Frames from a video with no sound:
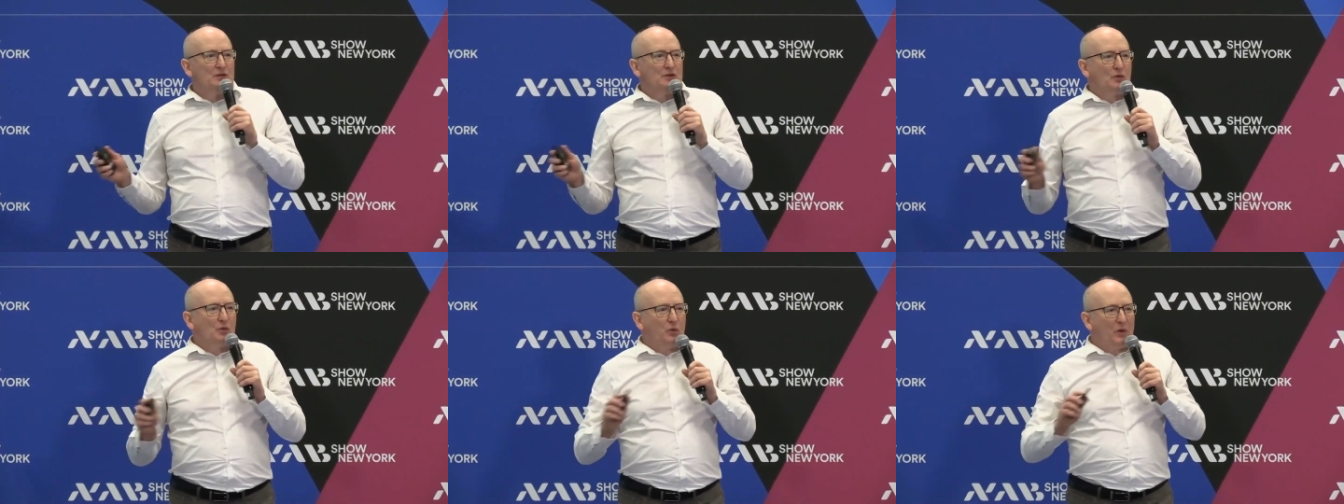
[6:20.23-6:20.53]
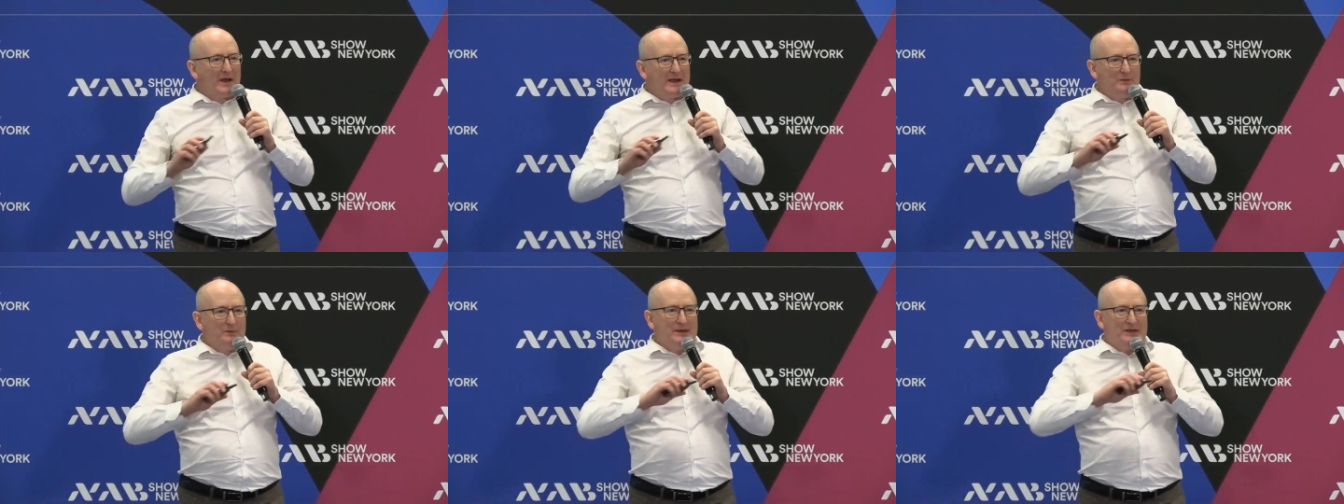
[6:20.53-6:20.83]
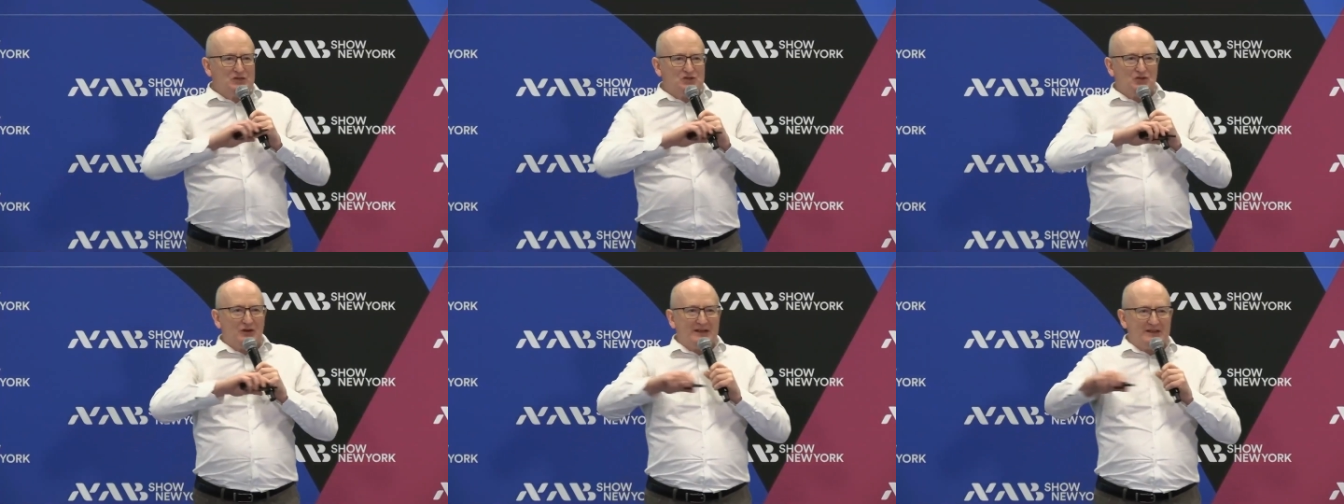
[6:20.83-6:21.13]
the way
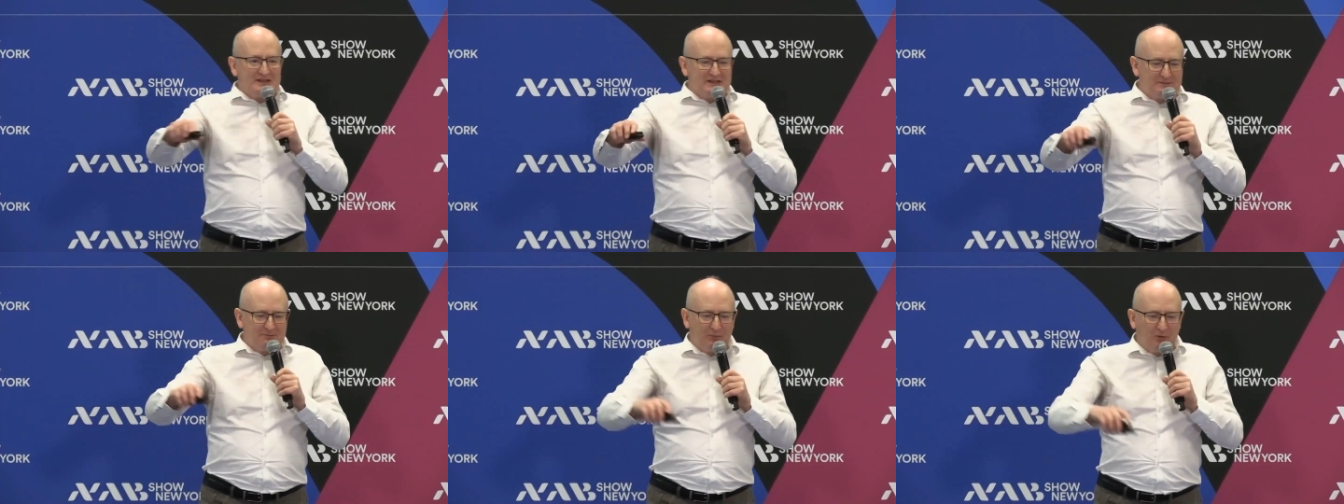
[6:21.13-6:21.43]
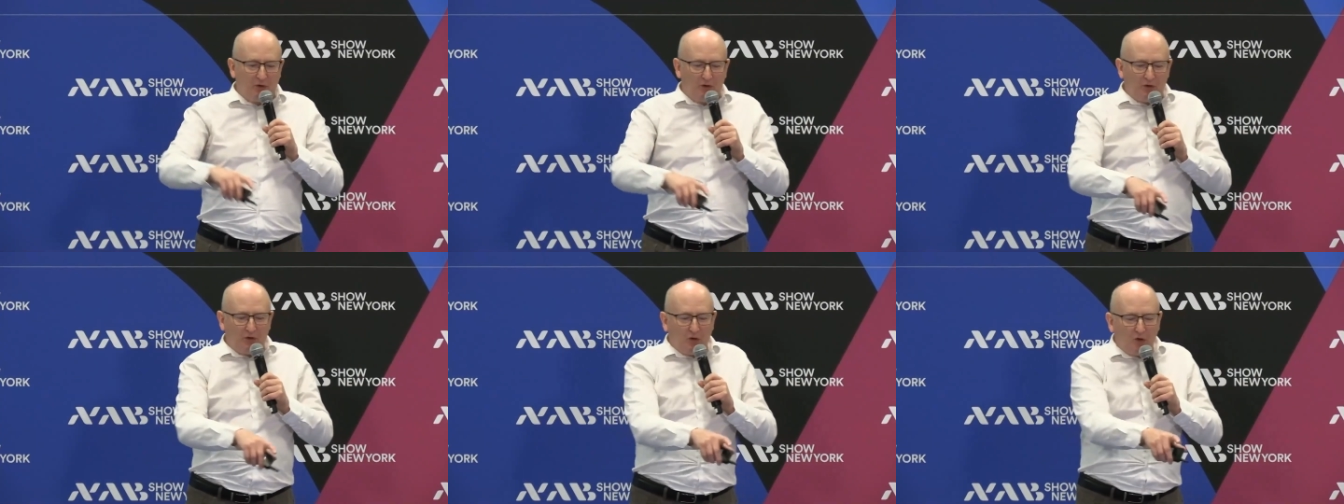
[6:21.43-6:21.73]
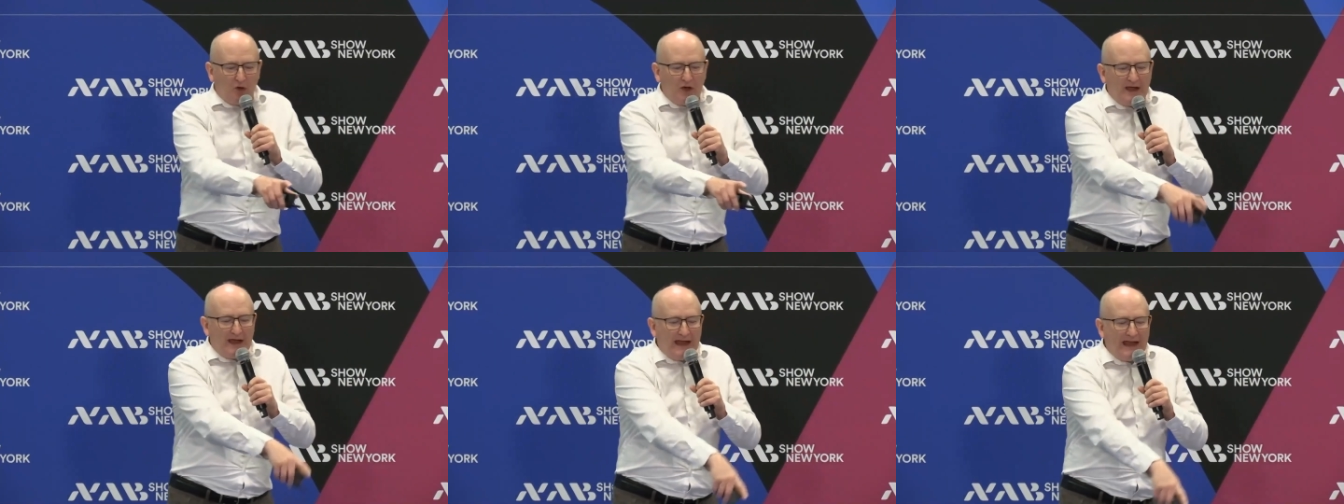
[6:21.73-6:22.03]
we transport
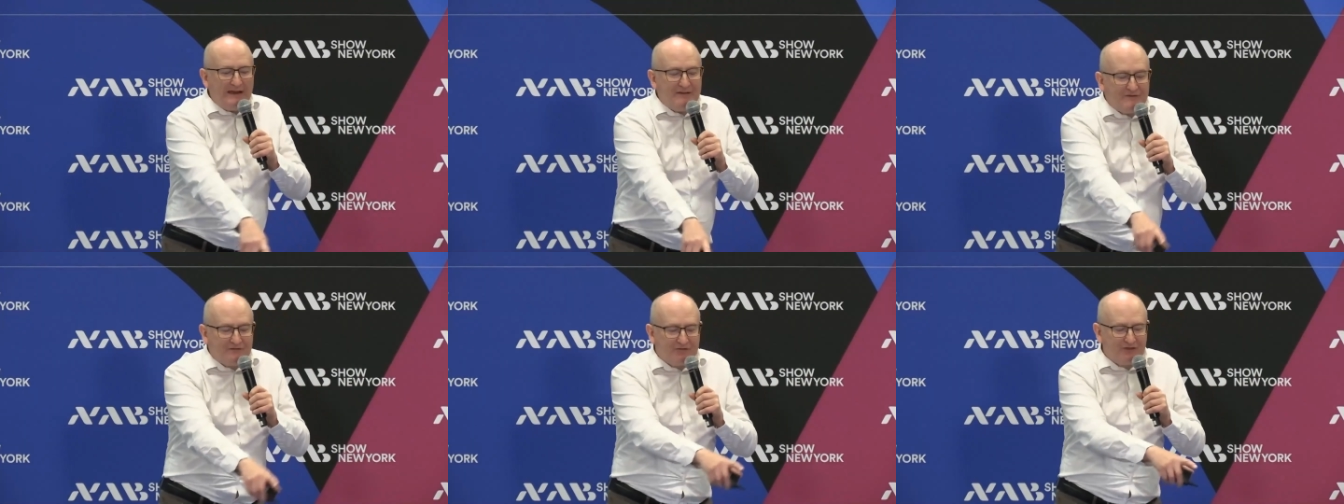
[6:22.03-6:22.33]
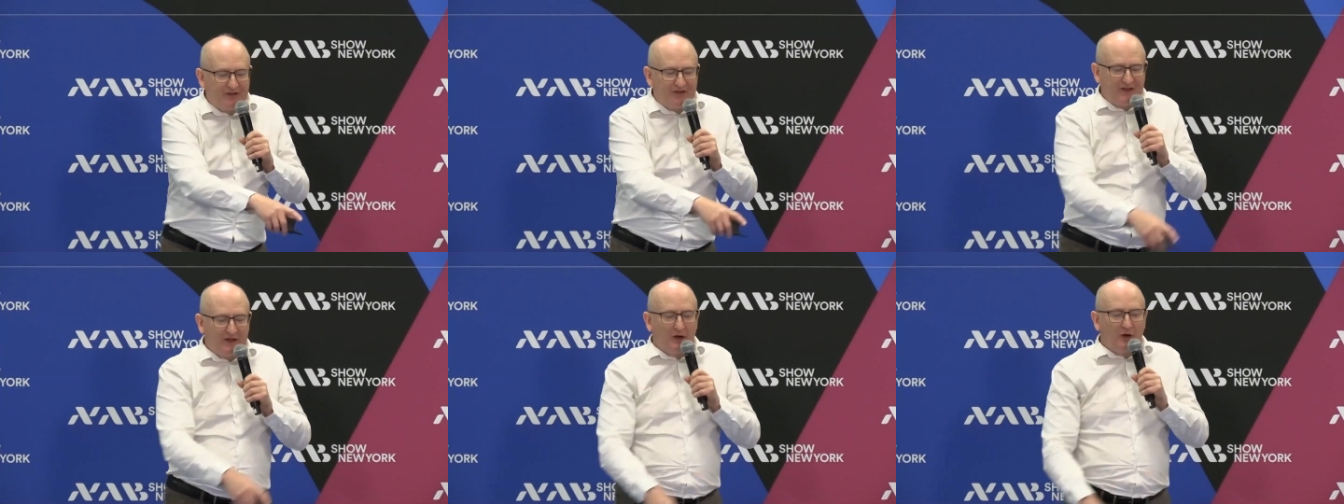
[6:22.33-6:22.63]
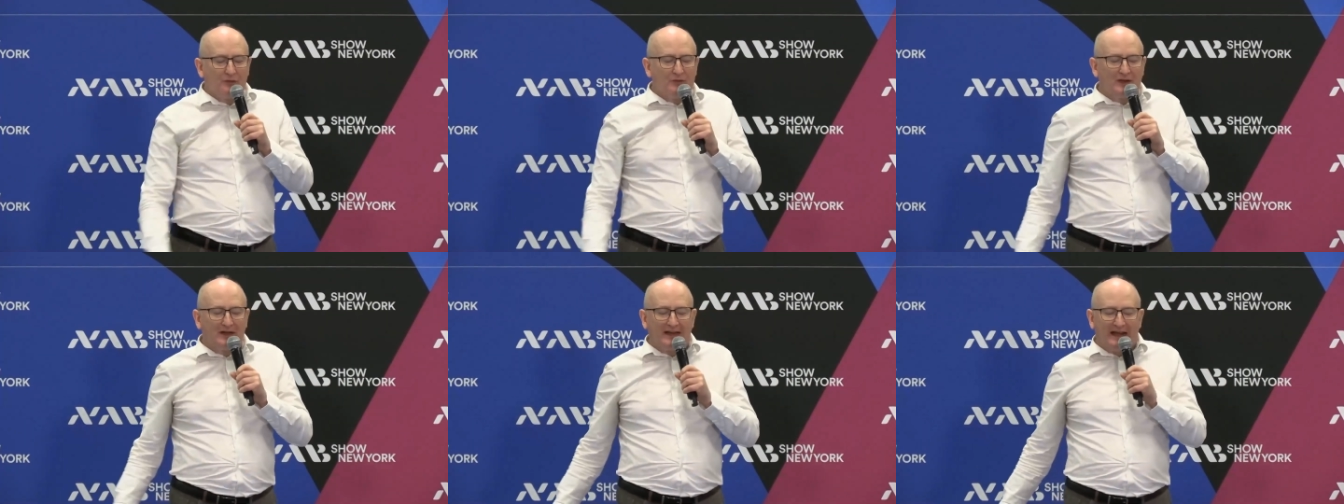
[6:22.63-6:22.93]

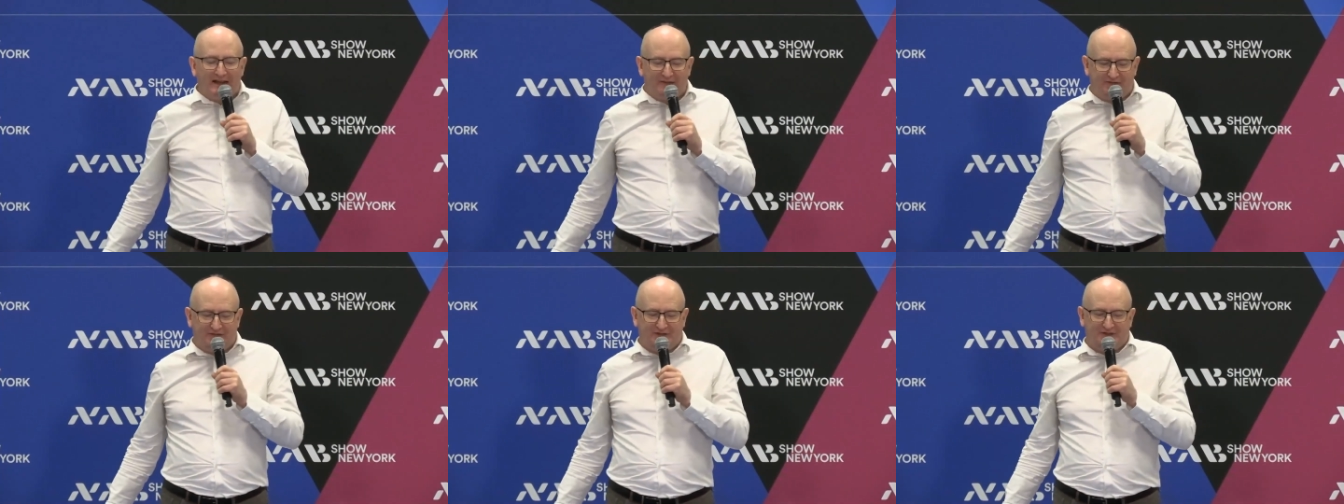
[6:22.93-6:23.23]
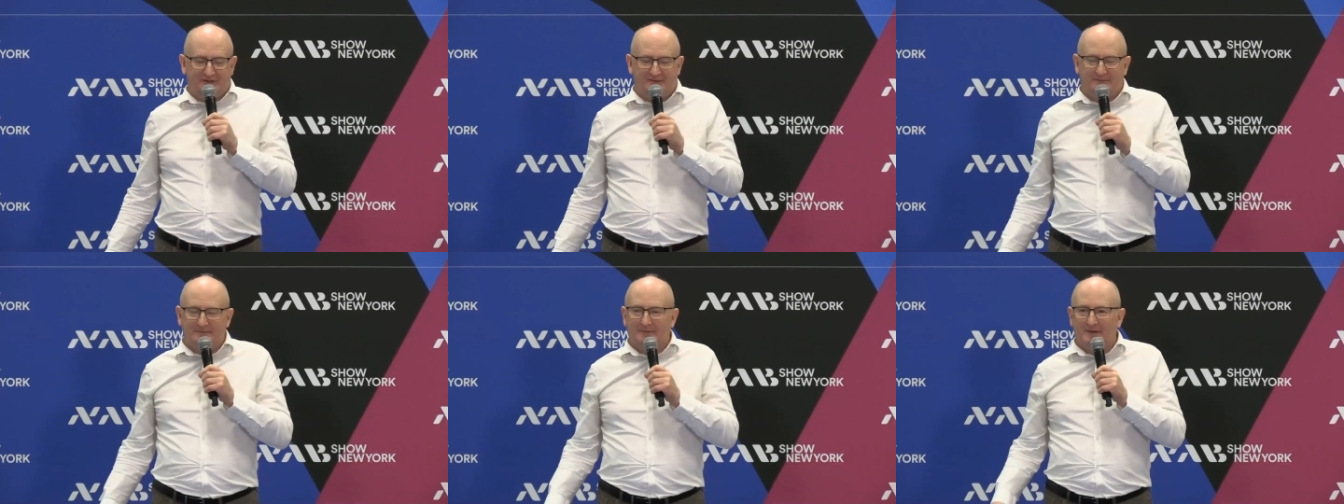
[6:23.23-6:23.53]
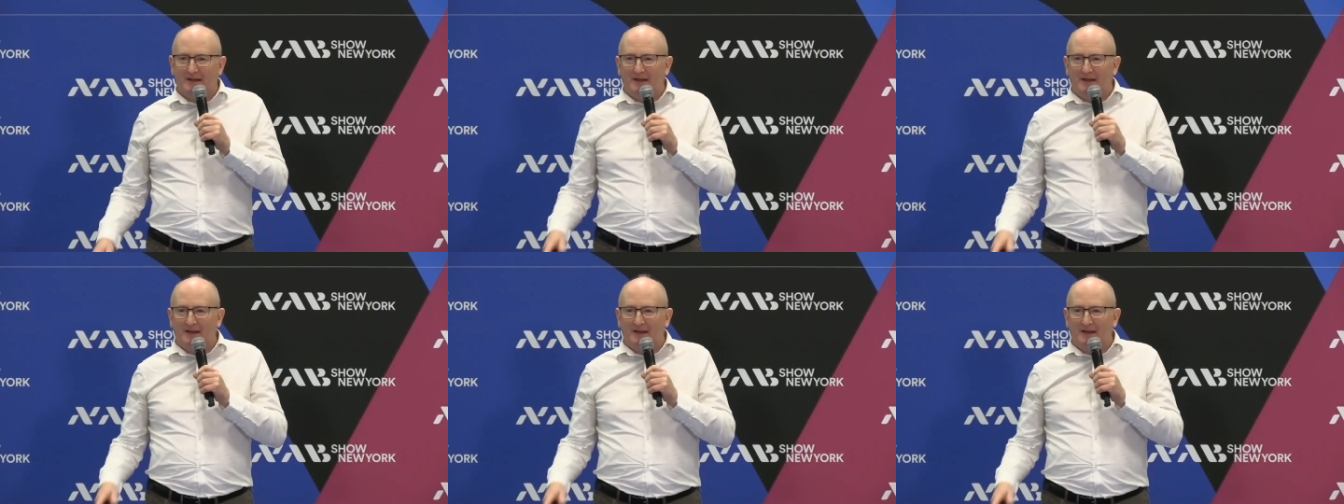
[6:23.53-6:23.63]
everything on the left,